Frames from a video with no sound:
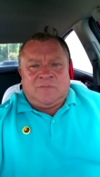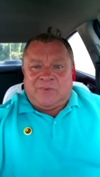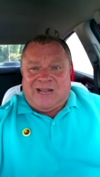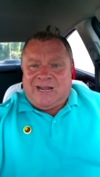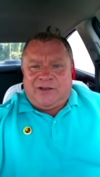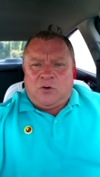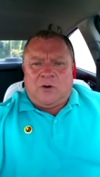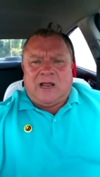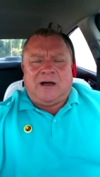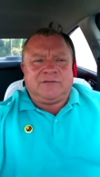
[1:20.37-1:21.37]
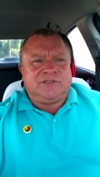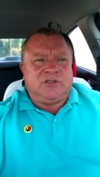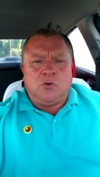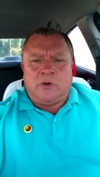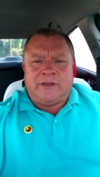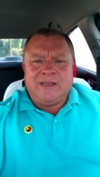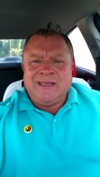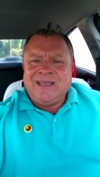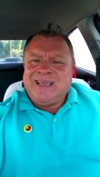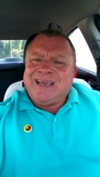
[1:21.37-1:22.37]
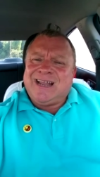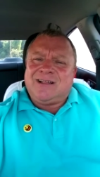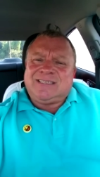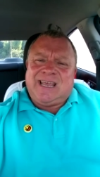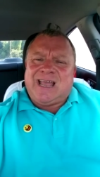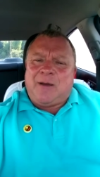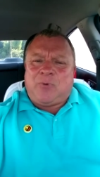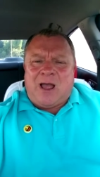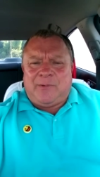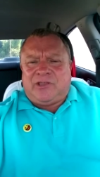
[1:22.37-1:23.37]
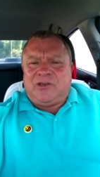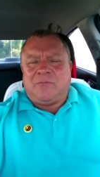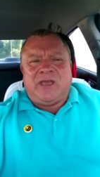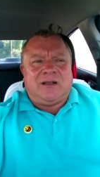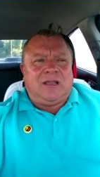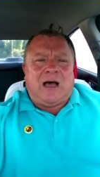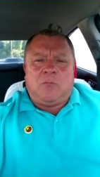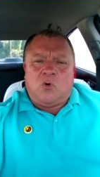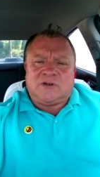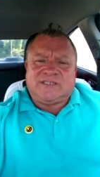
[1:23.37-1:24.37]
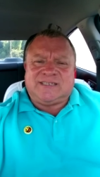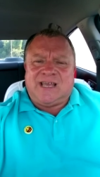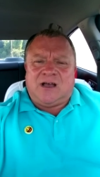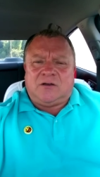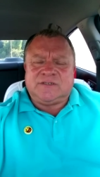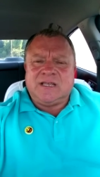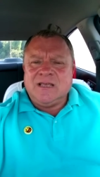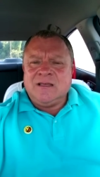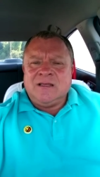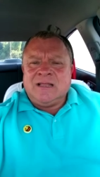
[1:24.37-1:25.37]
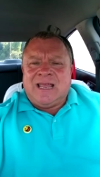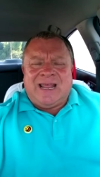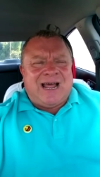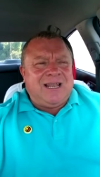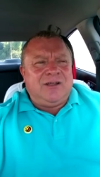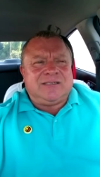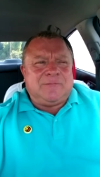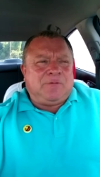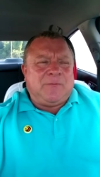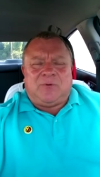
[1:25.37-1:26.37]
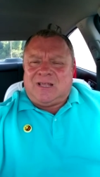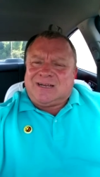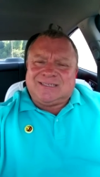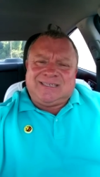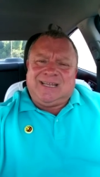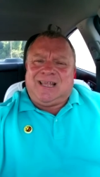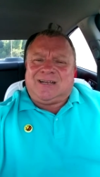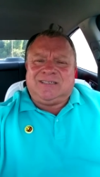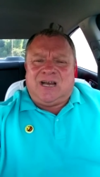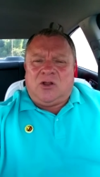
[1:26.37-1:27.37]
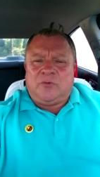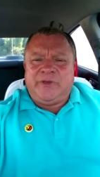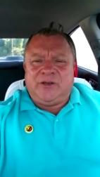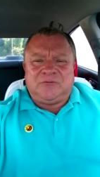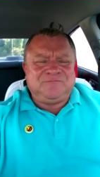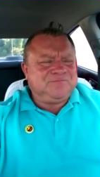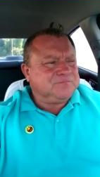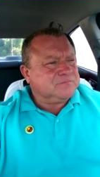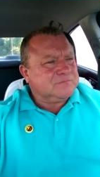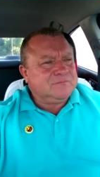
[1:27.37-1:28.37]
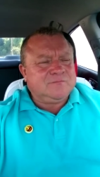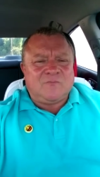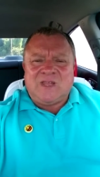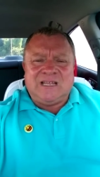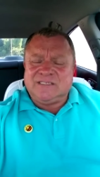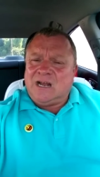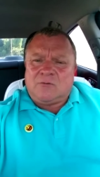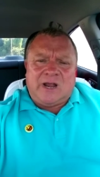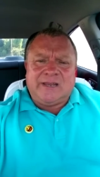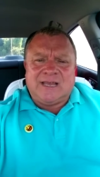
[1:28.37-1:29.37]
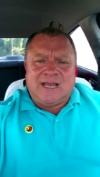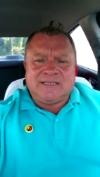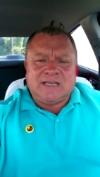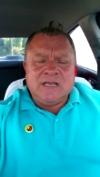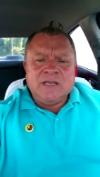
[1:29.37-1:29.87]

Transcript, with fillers: but I didn't know what I was doing. And I'll tell you, I probably could have made a lot more sales and I looked at people, like I said, like a dollar bill. That's not right, guys.